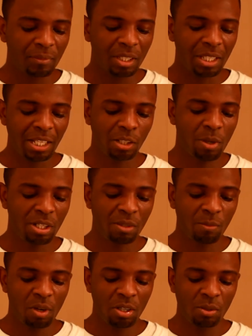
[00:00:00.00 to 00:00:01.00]
Next
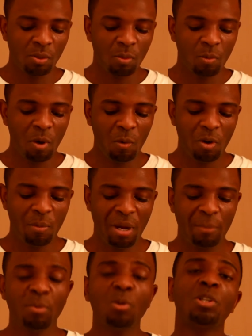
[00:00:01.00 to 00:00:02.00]
question was, what were
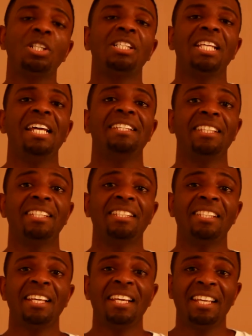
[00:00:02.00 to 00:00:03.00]
my portion
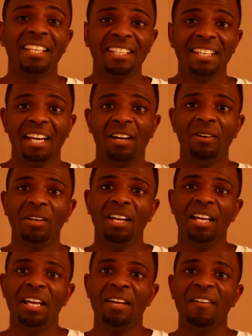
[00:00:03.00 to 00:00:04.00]
sizes? Now,
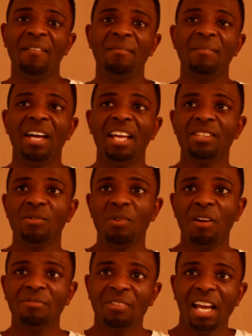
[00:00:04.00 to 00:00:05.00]
as a
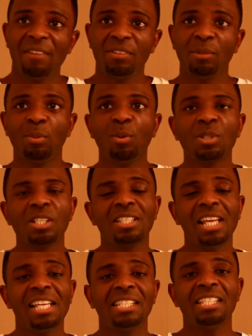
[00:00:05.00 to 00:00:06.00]
rough guide for the portion
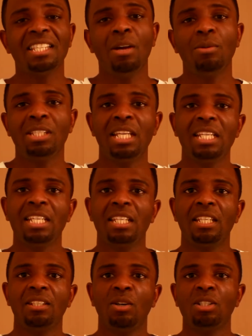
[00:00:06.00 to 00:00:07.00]
sizes, I was taking
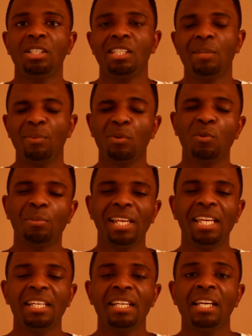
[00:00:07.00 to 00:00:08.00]
in, on a typical
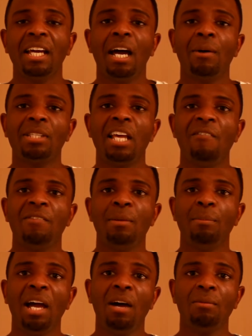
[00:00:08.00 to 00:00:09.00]
plate, I was having
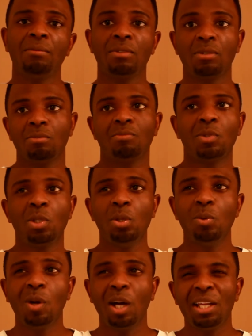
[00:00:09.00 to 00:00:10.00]
about
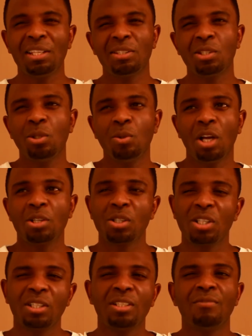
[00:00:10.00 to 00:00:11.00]

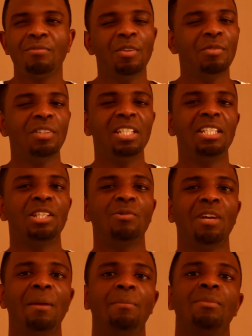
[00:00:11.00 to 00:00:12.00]
250
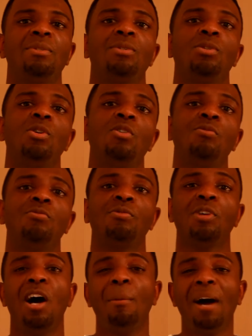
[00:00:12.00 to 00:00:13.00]
grams of
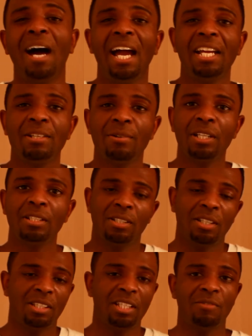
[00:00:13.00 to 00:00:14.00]
carbohydrates.
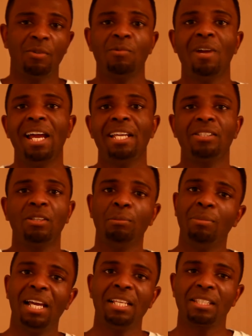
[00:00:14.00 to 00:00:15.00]
That's either rice or
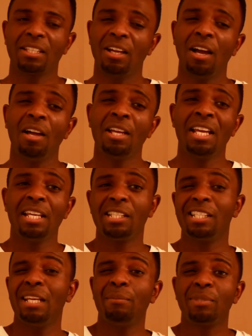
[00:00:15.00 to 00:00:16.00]
pasta,
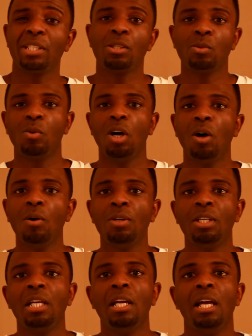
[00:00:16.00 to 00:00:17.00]
chips as well,
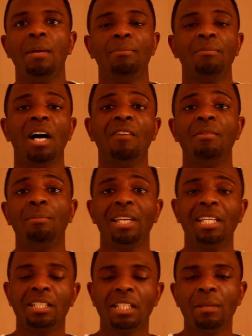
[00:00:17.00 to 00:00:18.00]
oven
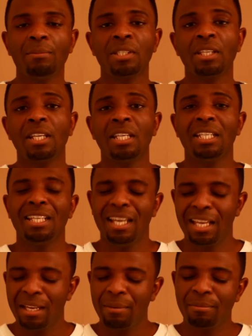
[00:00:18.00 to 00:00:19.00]
baked chips.
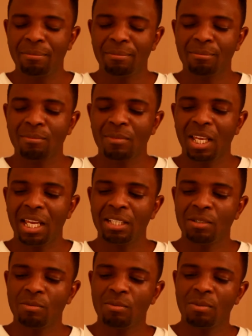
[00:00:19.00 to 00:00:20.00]
As
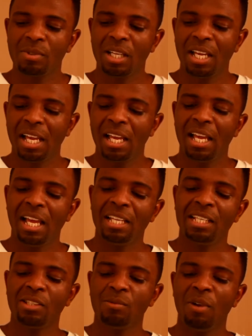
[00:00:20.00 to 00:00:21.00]
a
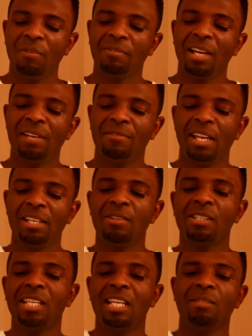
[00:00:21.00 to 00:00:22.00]
rough guide for that, you can
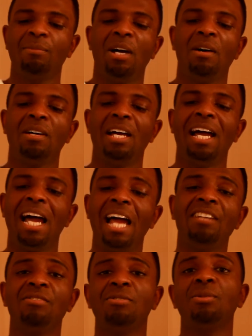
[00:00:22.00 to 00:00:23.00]
say that's about a
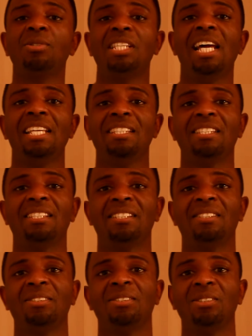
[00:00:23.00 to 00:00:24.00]
handful size
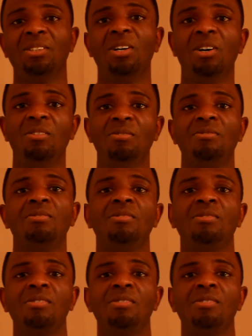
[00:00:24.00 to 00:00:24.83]
of